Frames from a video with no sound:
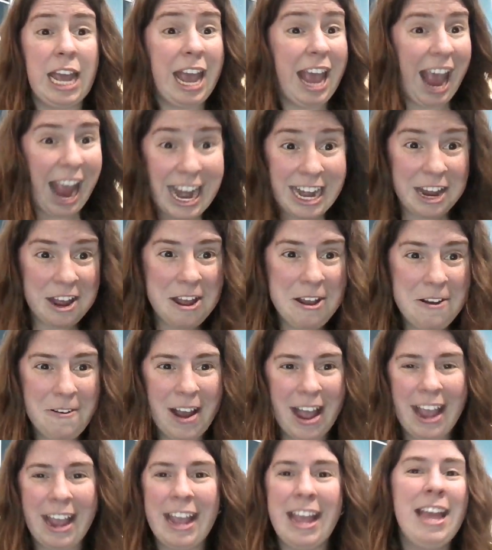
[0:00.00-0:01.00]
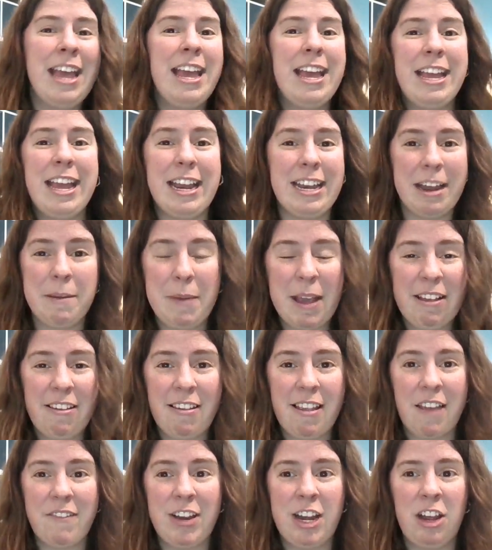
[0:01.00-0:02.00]
anyway, yeah, KnitPicks
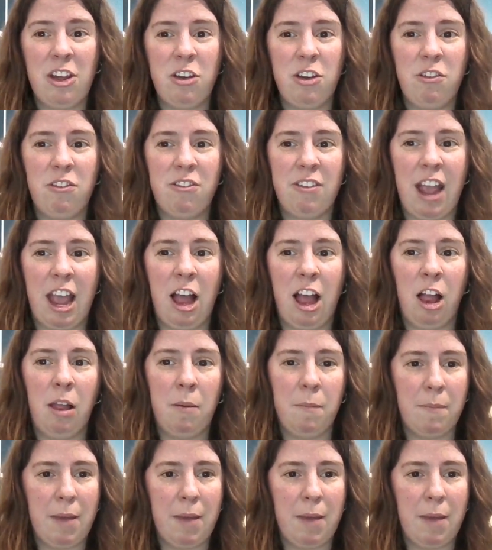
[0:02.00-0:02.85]
is having a huge sale.